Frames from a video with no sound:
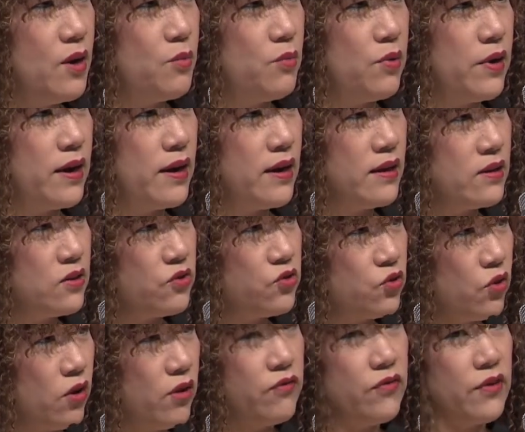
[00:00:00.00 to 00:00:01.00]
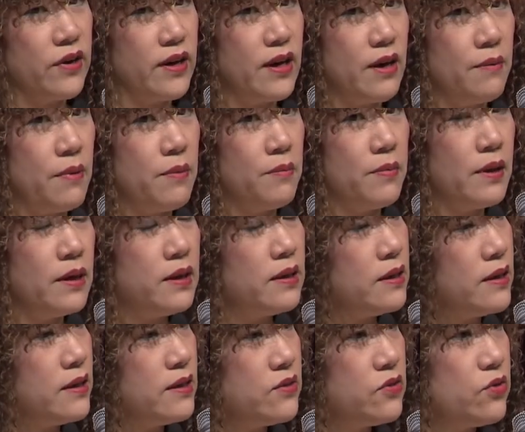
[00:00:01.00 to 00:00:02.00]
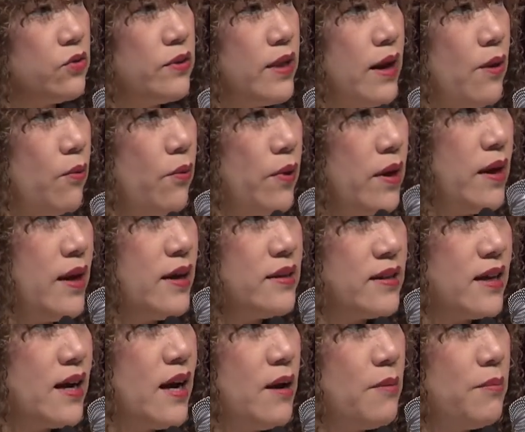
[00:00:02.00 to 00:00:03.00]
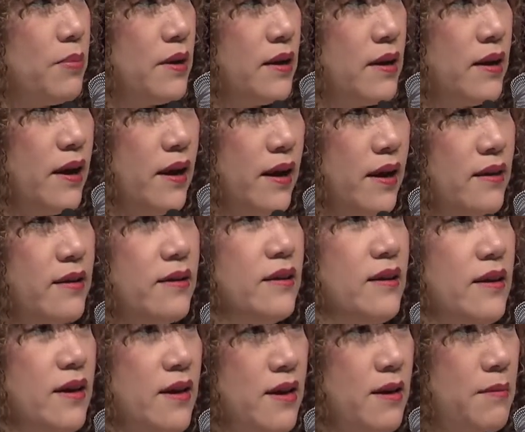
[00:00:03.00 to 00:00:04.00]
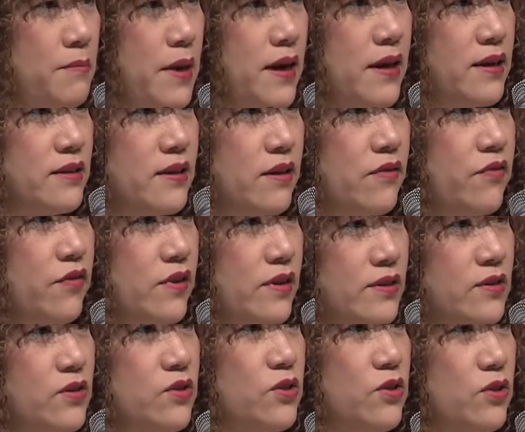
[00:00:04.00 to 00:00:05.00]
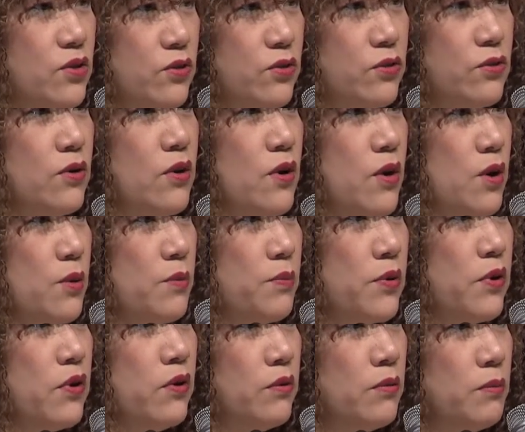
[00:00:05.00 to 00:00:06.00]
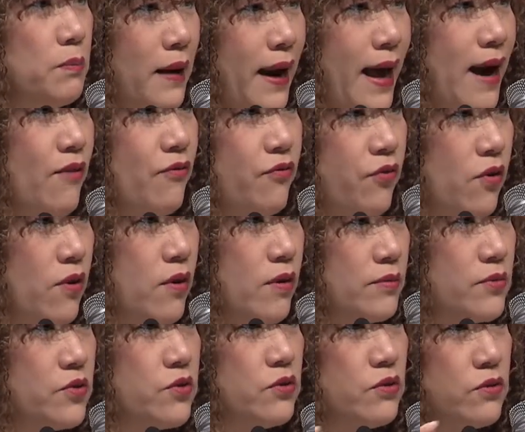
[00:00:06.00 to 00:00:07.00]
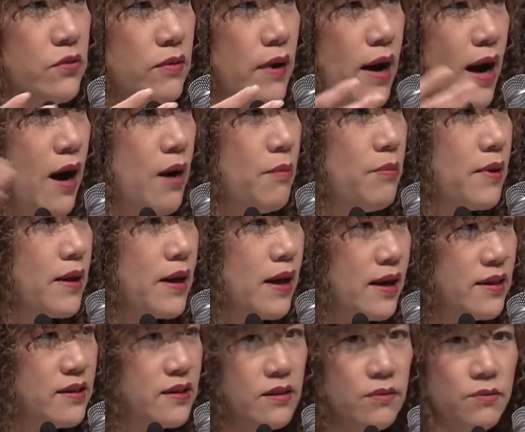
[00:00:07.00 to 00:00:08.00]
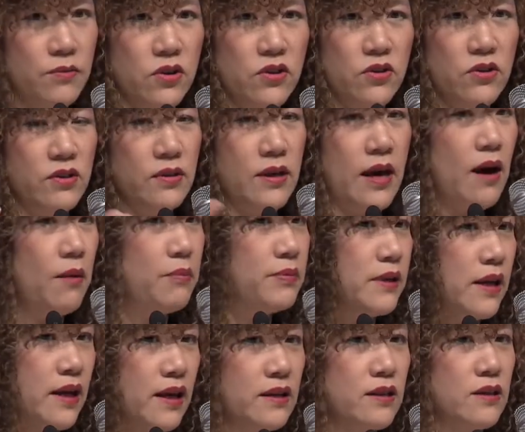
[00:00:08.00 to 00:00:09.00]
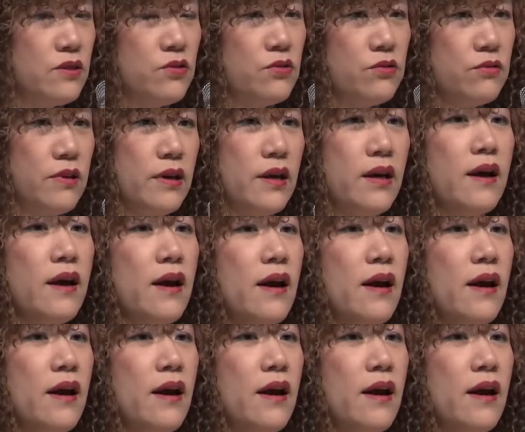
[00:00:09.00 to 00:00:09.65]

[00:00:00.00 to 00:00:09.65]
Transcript: bringing the software capability so that we as a company can make a difference to build platforms to help customers, help the industry.